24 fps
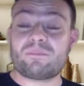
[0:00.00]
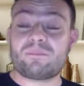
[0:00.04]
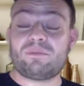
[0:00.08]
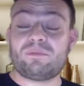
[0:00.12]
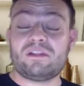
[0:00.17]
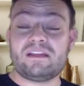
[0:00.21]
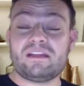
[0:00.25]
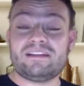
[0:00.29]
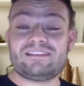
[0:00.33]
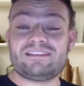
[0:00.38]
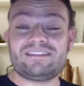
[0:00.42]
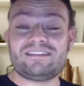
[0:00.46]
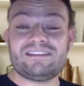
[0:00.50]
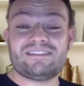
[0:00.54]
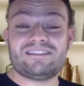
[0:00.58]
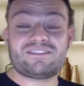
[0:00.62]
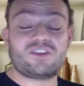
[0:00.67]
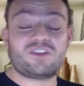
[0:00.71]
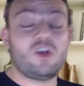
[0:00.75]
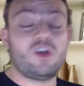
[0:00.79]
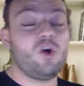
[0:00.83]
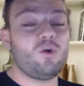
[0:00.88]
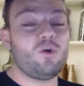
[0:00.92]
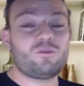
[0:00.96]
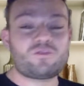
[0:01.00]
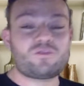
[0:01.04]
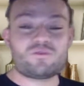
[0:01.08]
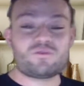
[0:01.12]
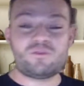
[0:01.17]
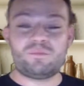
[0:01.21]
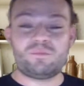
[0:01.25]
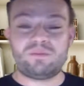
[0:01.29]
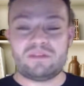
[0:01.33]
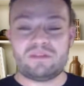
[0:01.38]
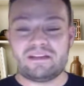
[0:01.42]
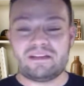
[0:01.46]
places, cultural
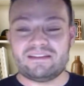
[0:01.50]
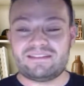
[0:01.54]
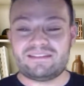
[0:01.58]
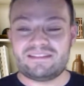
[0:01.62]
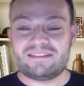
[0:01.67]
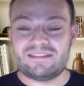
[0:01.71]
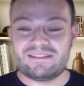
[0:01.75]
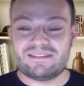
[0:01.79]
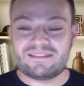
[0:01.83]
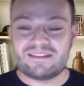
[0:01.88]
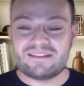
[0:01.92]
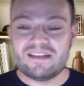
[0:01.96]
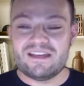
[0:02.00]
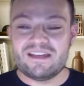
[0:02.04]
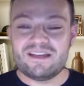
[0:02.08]
places,